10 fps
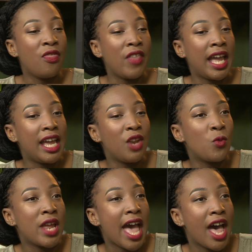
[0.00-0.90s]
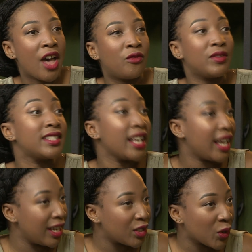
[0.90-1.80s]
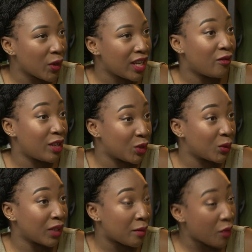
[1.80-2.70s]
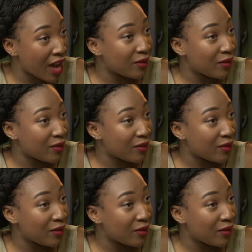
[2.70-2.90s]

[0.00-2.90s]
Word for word: and then then we have singing, so individual, like